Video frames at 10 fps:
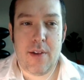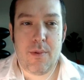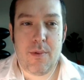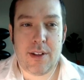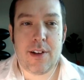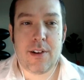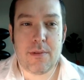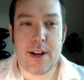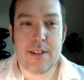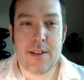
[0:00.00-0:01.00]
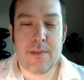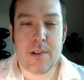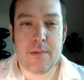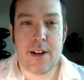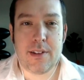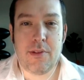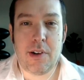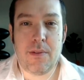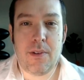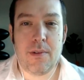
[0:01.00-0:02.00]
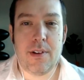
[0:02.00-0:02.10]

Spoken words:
on the horizon for Rails going forward?